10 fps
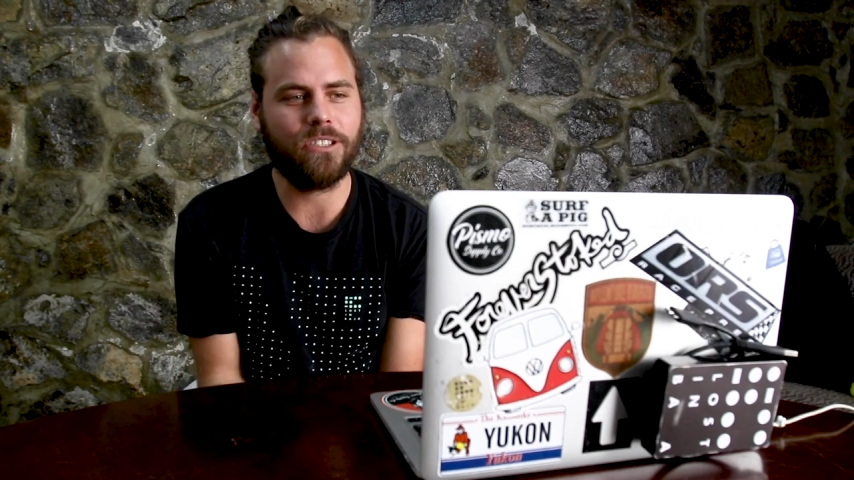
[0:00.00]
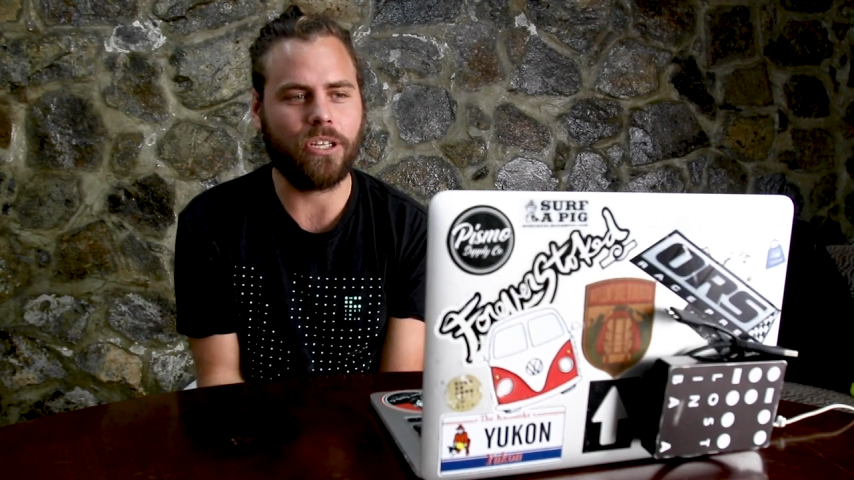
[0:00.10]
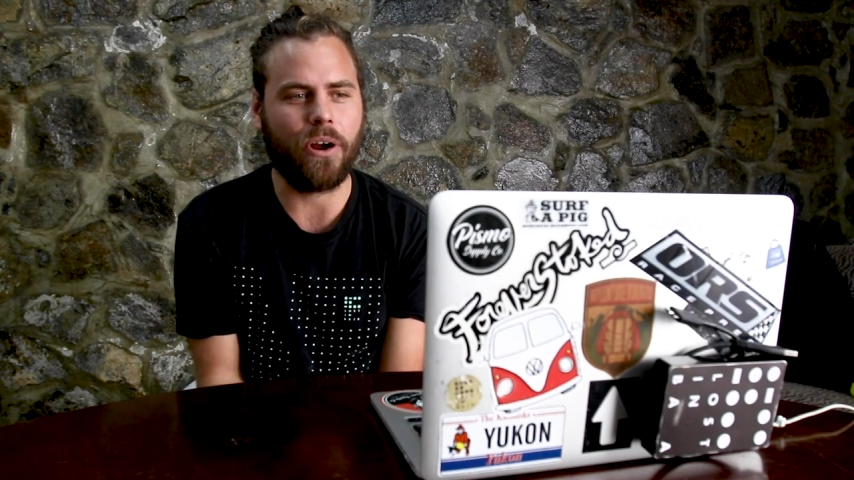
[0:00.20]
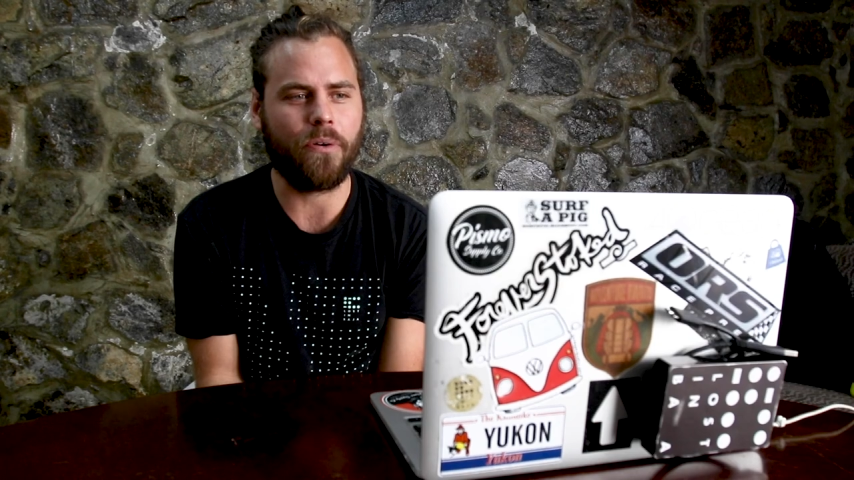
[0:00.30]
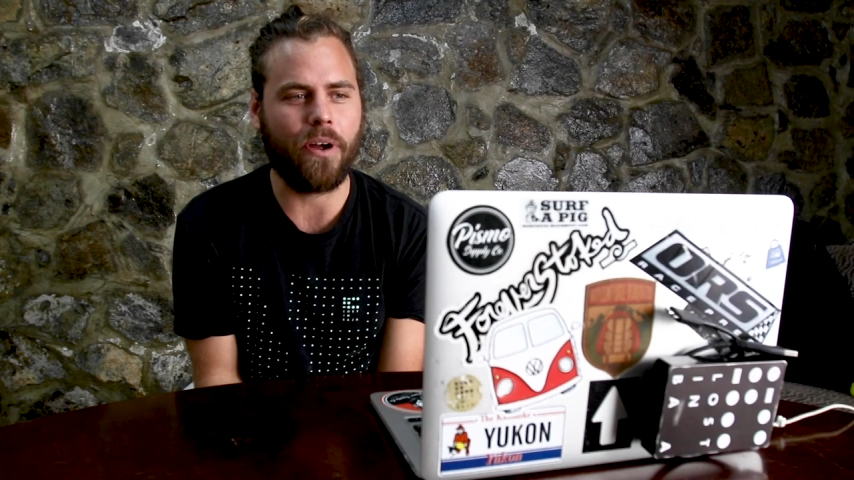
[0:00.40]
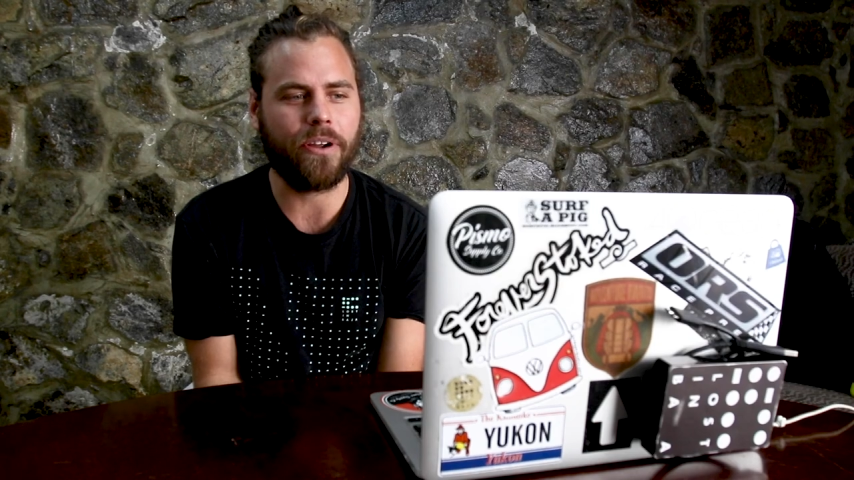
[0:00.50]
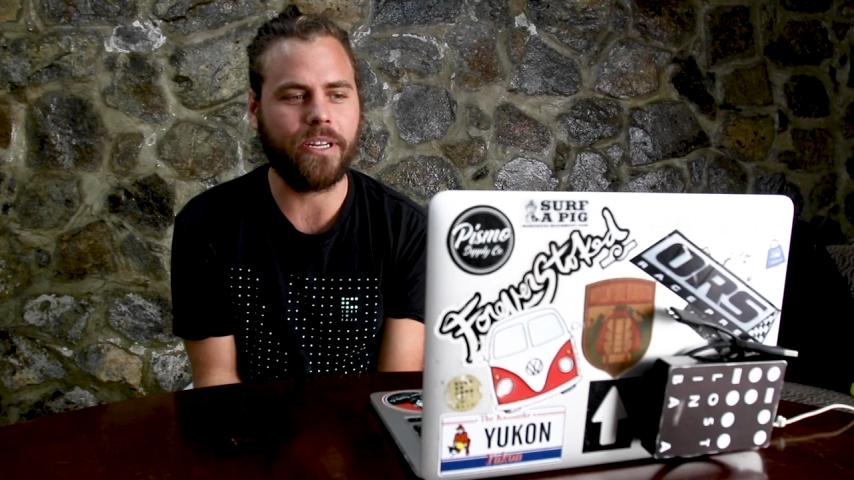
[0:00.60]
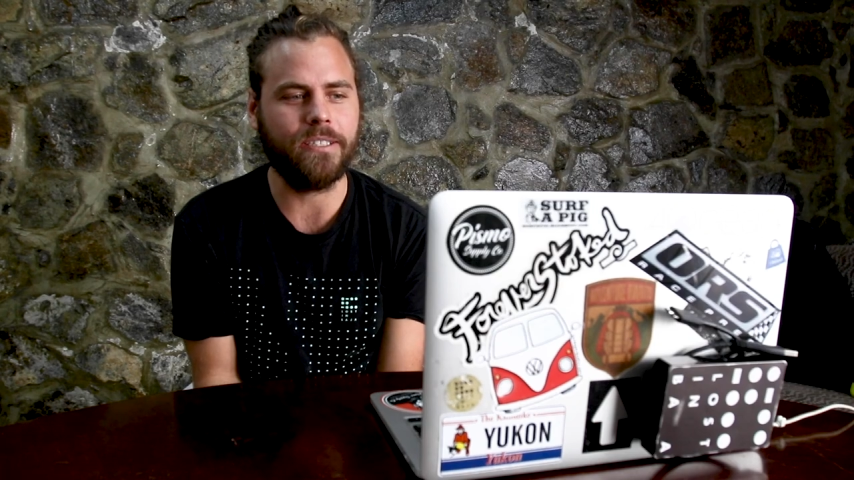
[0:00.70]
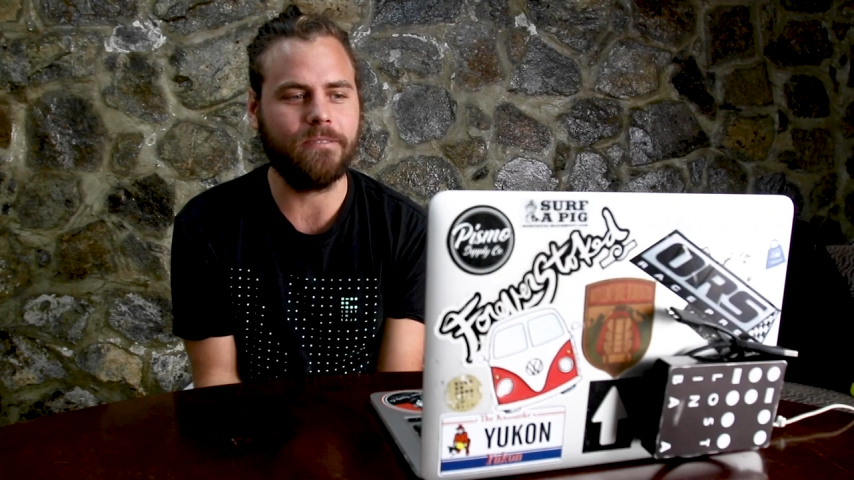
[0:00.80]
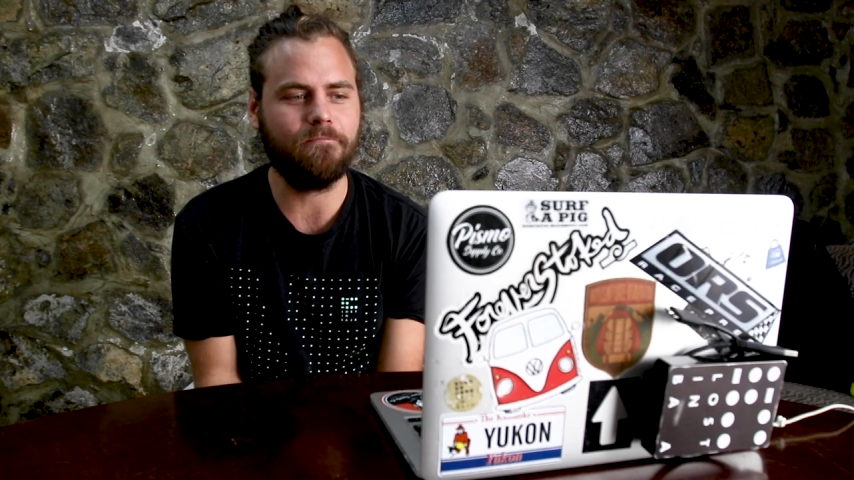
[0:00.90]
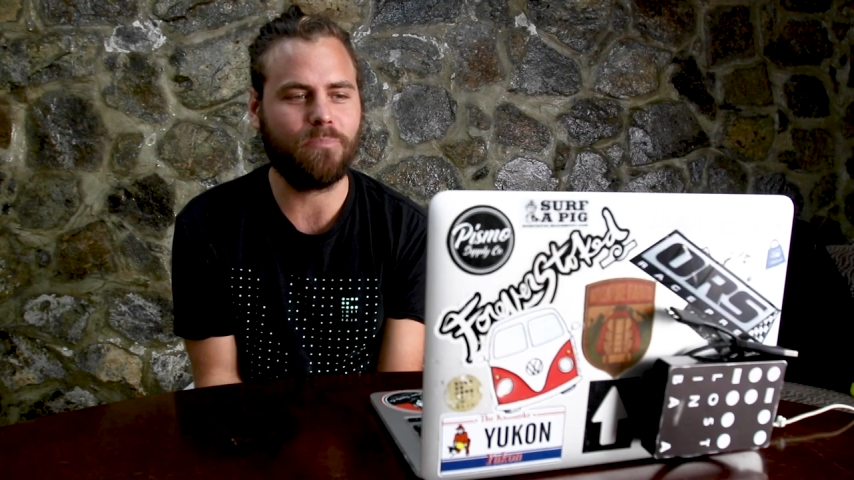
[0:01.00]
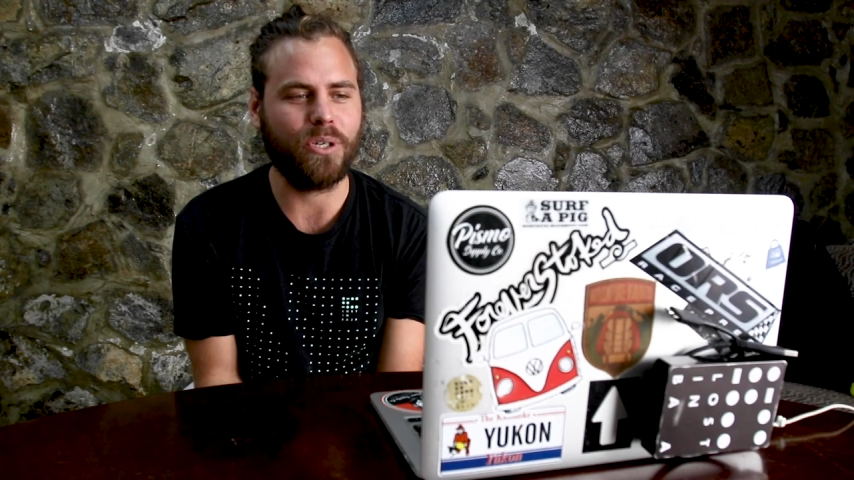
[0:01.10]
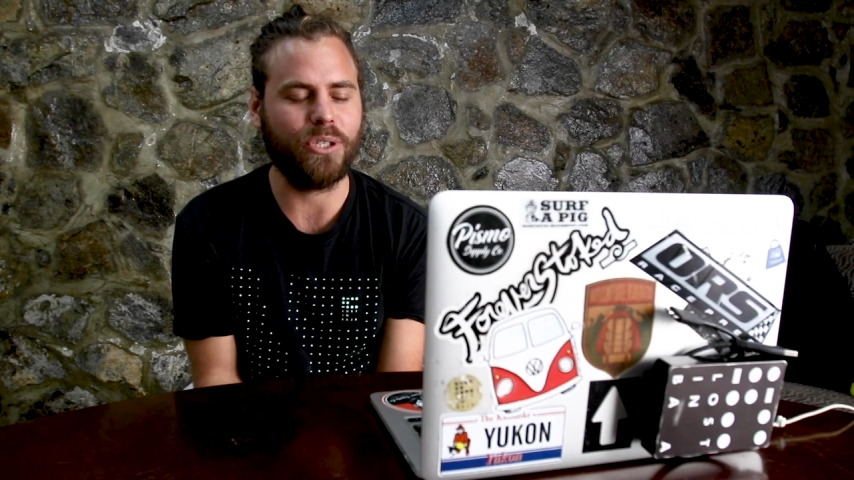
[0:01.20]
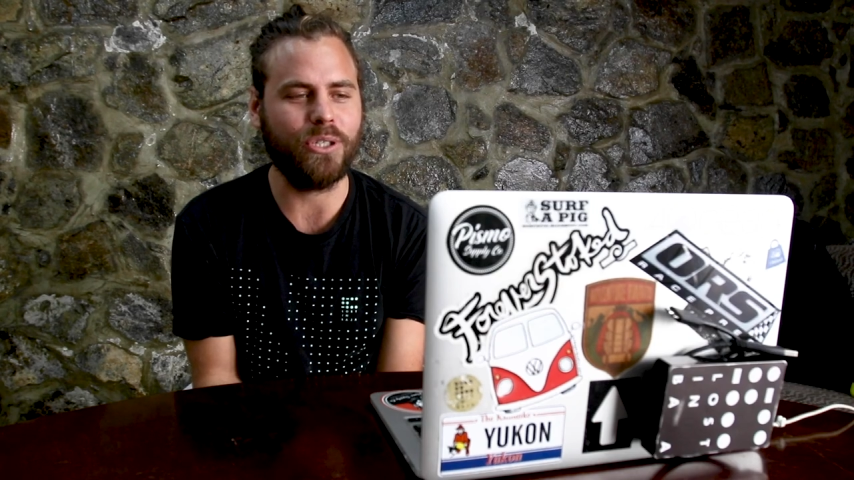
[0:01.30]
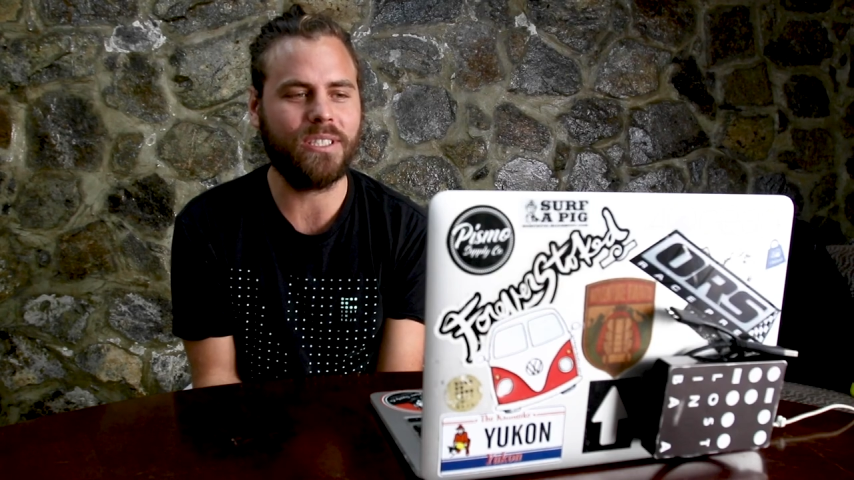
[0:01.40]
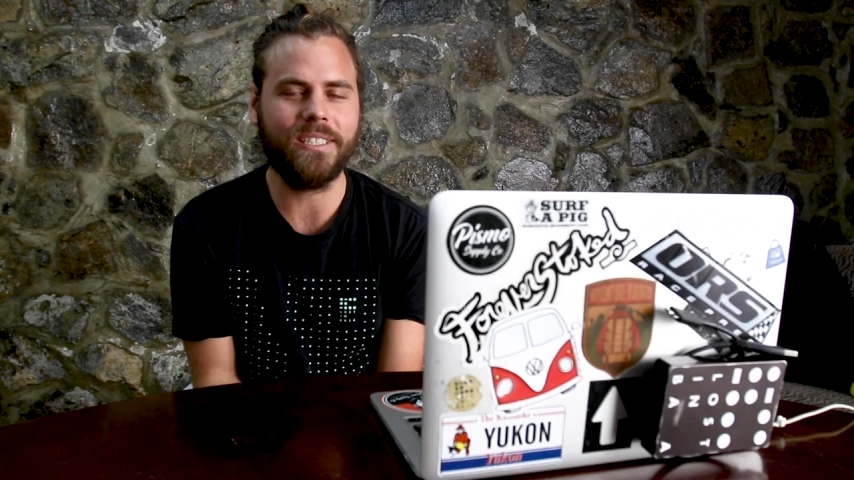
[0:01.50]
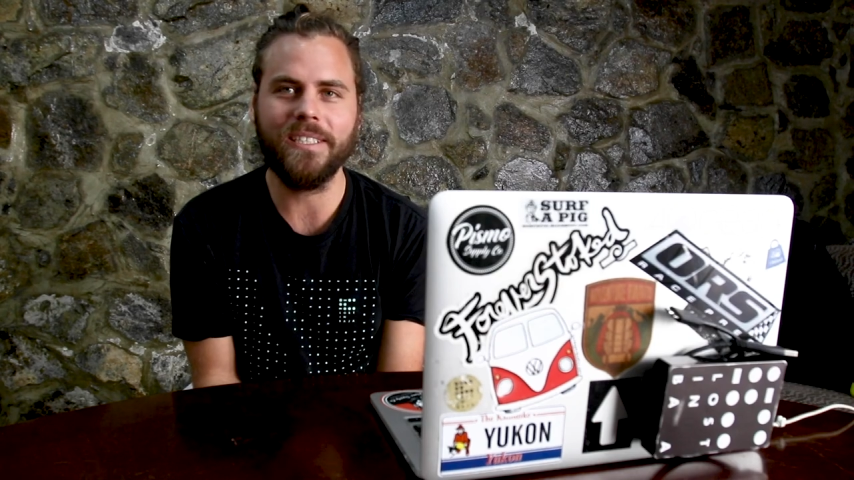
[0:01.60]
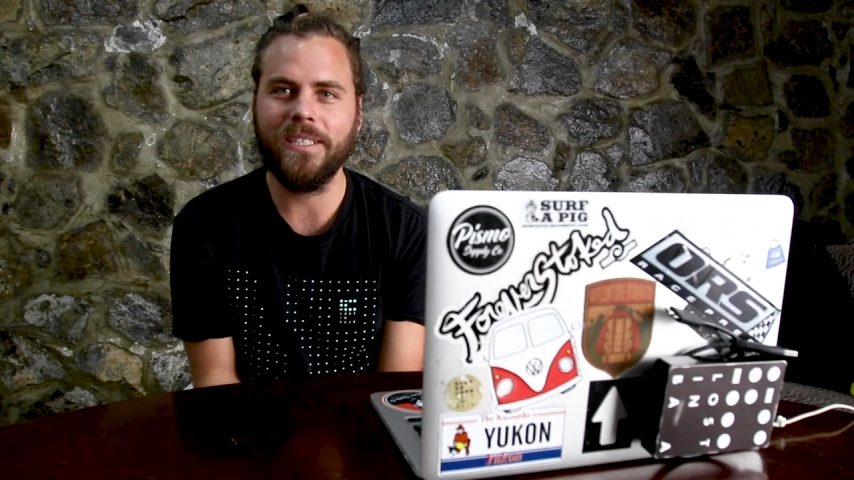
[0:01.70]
Joe Rogan produced